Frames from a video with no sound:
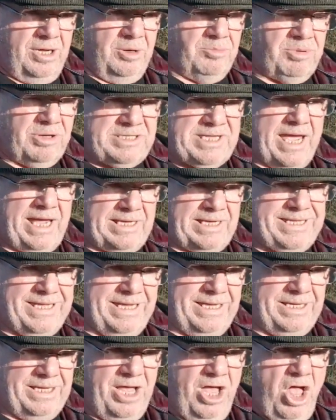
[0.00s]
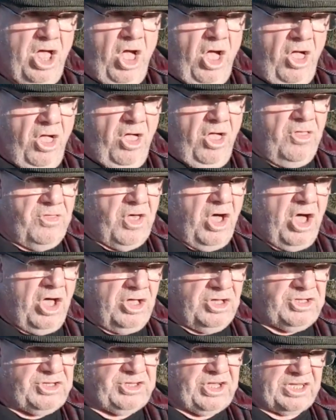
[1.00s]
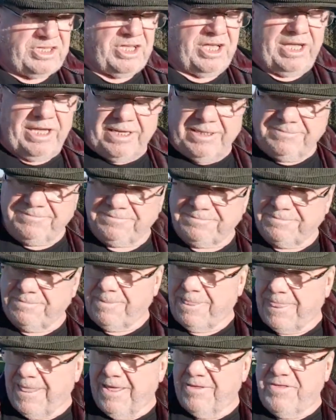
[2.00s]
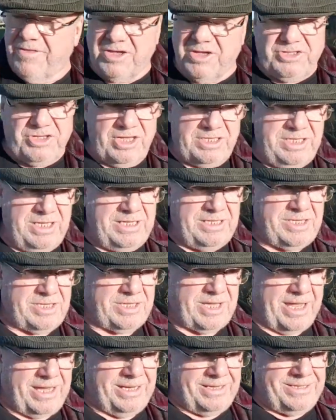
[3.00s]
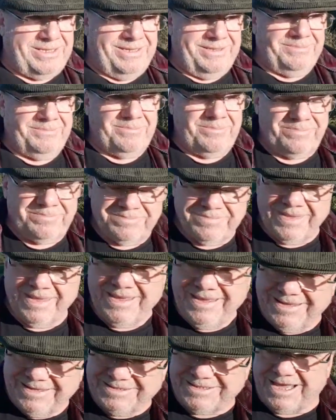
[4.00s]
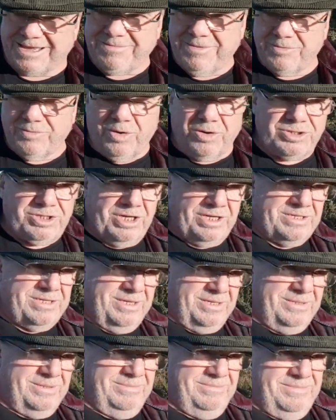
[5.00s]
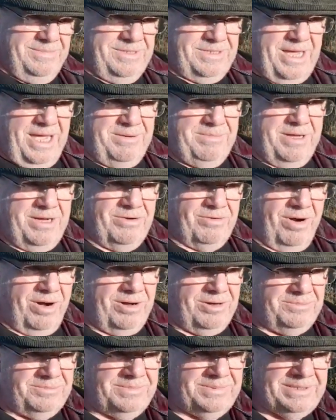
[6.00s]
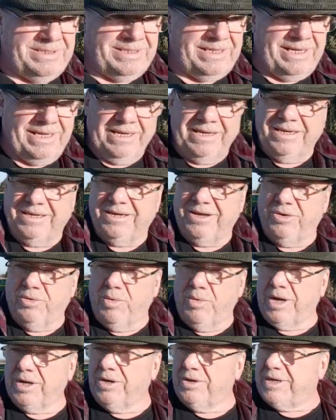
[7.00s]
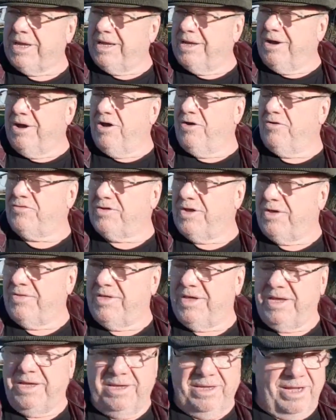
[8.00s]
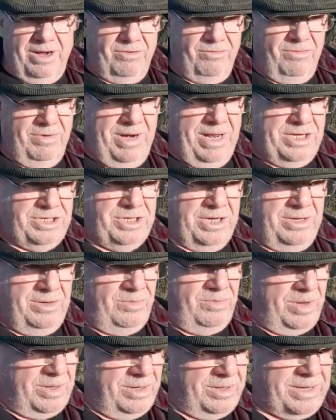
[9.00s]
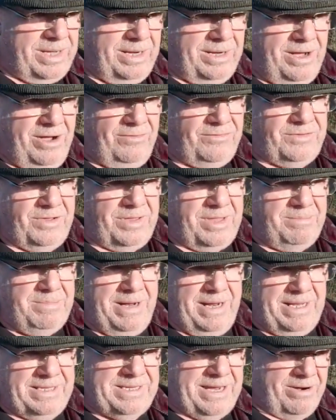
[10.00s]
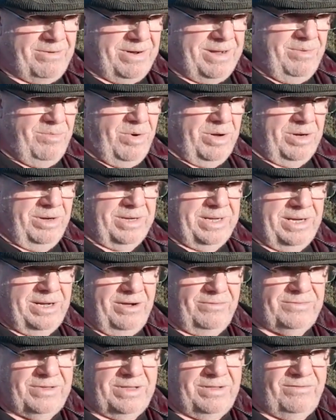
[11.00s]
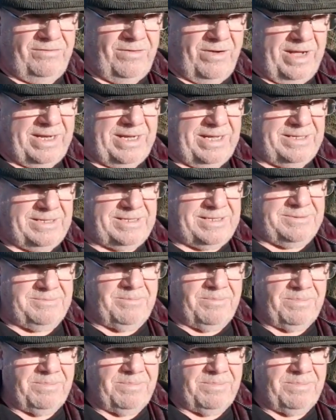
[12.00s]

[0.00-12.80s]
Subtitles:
protecting the city state. Same in Washington, same in Rome. One looking after the religion, one looking after the military, and one looking after the finance.